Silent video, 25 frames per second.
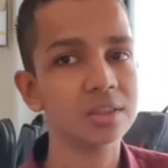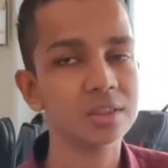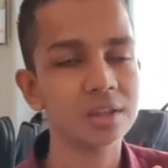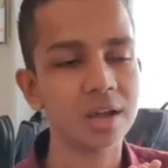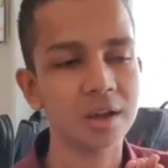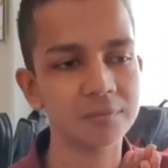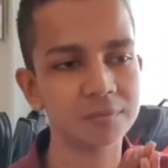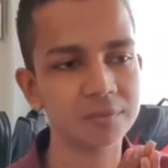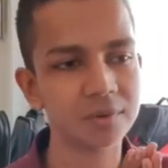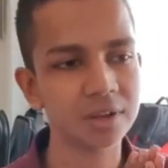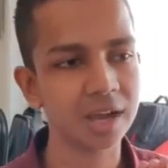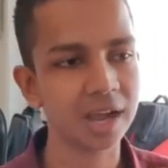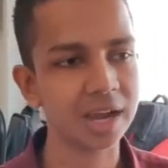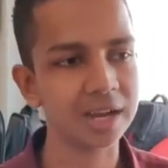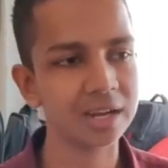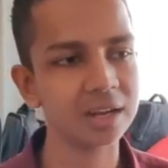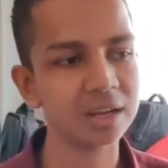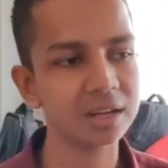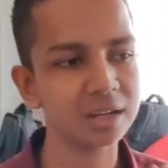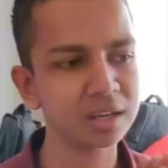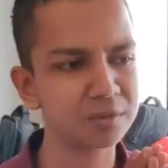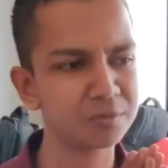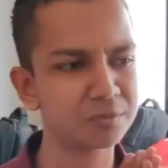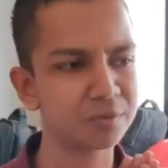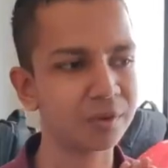once after
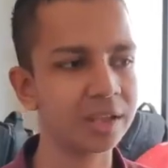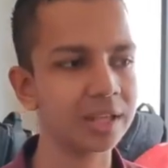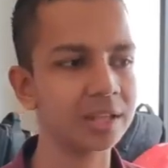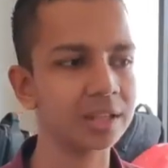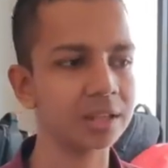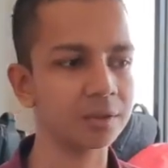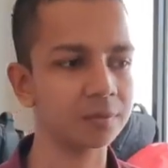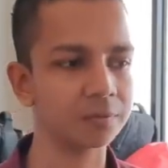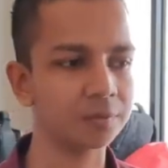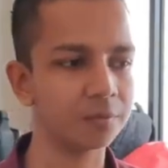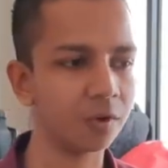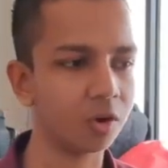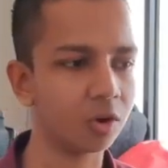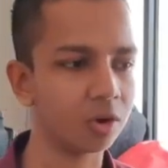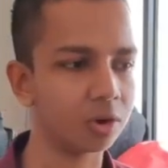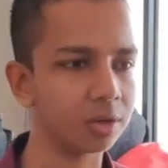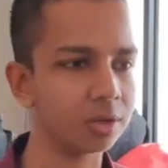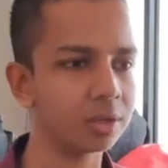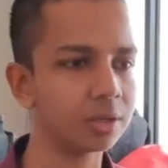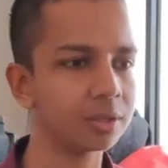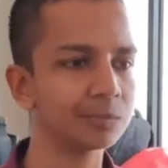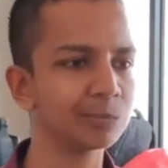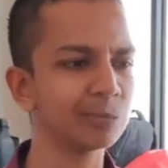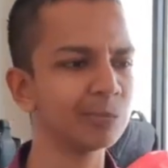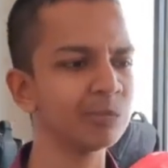identifying the
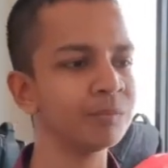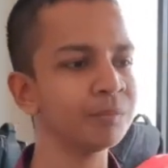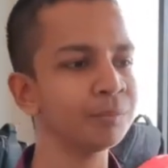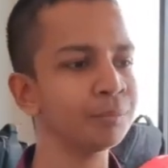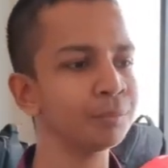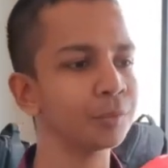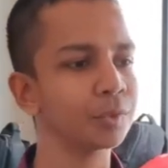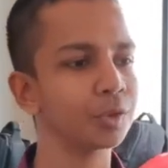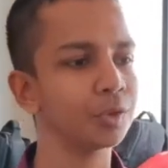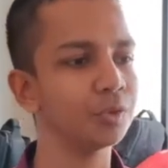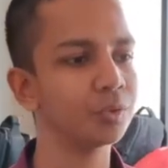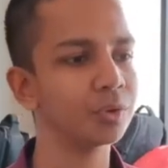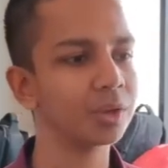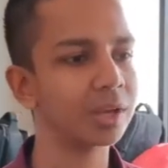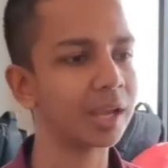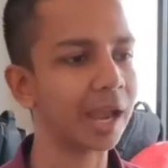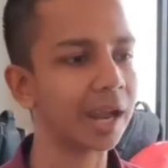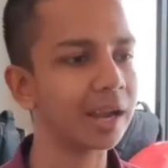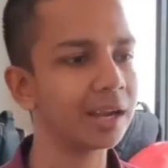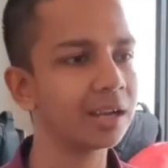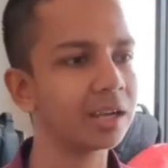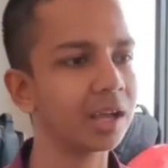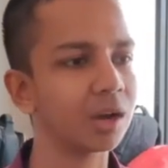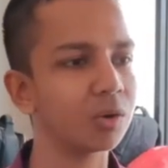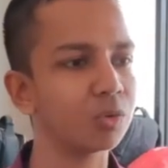font, you
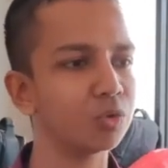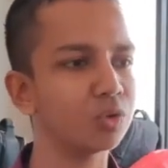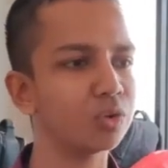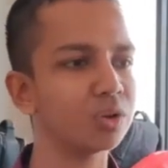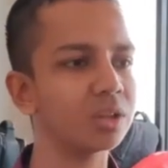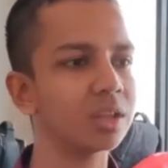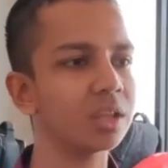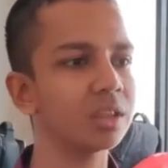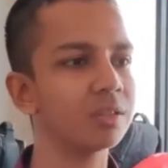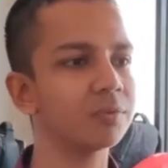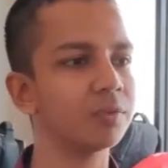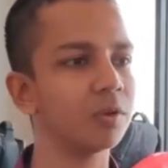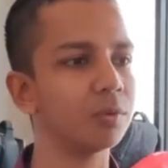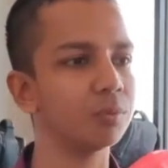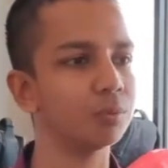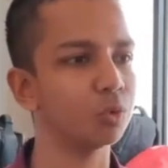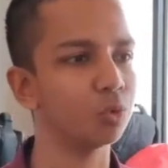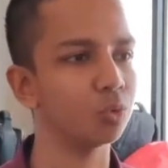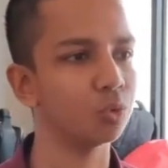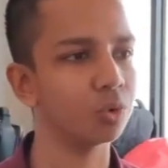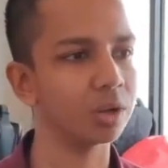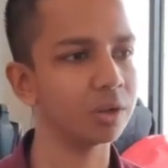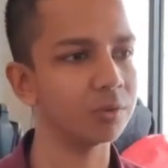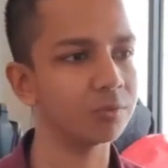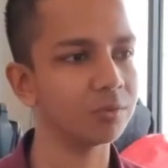can download this
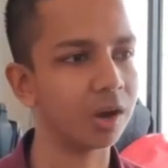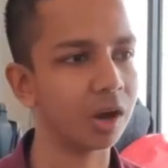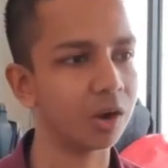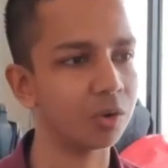from Google.